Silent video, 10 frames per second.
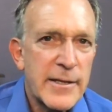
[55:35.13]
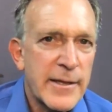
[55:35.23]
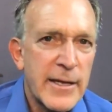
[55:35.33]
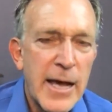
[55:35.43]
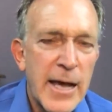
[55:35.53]
the
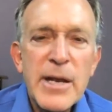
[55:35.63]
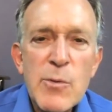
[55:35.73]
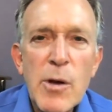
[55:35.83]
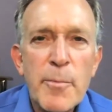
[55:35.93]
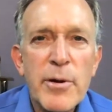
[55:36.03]
company
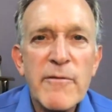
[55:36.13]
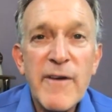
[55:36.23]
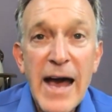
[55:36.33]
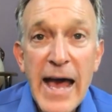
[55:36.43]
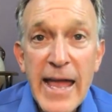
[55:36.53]
will
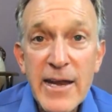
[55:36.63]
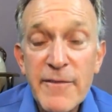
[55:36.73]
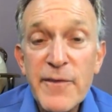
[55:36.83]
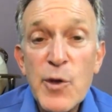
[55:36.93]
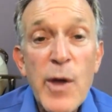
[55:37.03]
provide a
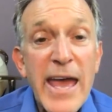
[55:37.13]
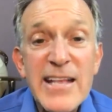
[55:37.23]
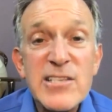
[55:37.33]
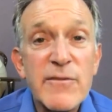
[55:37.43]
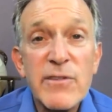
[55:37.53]
few
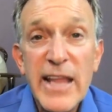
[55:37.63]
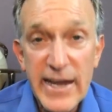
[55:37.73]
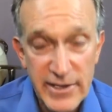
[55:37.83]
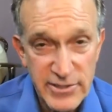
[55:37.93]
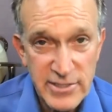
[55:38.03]
heads of
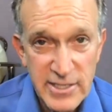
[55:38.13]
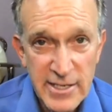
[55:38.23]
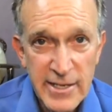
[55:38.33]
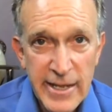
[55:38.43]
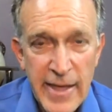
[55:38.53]
lettuce
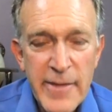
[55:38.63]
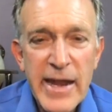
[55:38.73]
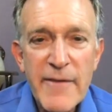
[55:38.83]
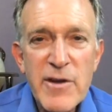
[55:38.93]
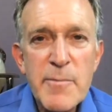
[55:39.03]
and then
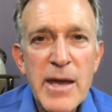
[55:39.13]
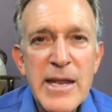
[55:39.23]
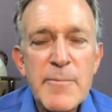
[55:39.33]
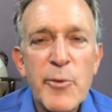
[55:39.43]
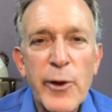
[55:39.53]
everybody
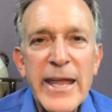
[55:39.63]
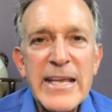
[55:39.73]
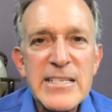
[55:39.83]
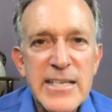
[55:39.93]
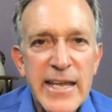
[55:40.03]

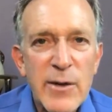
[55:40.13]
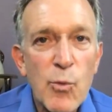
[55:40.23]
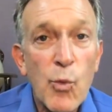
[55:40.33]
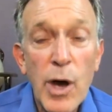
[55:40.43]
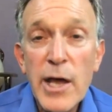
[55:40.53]
brings
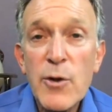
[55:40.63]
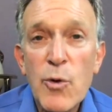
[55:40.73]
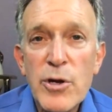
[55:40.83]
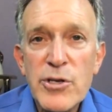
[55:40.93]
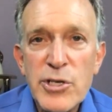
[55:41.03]
in one
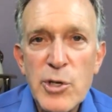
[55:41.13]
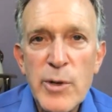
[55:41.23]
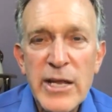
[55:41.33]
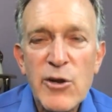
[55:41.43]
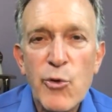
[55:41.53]
or two
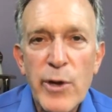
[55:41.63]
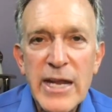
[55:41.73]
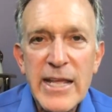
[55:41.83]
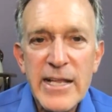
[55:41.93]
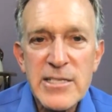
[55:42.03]

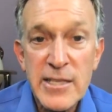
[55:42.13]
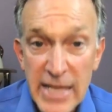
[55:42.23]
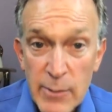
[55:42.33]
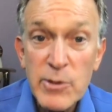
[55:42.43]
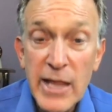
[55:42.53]
ingredients that
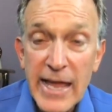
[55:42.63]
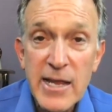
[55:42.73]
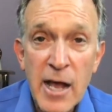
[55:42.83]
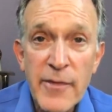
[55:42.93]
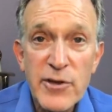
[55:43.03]
they would
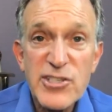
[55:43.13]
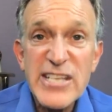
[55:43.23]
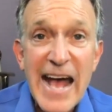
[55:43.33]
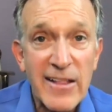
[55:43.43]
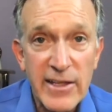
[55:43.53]
like on their
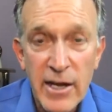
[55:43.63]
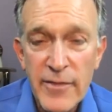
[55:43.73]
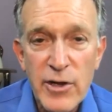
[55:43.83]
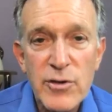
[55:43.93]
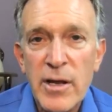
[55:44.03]
salad, on
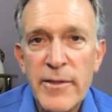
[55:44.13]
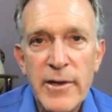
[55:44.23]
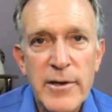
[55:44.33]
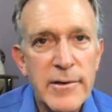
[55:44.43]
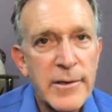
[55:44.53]
their on
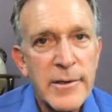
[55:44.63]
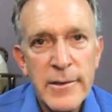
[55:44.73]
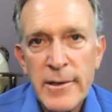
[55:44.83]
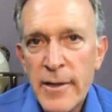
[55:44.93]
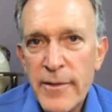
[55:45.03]
their
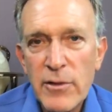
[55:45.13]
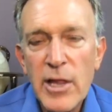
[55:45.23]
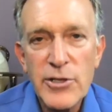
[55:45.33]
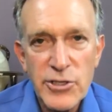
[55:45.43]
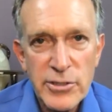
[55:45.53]
on their
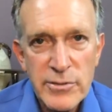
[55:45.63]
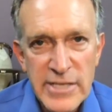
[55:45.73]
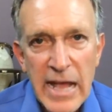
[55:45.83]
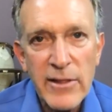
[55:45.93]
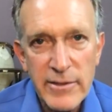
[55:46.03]
lunch
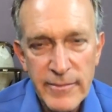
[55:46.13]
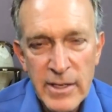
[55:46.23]
salad.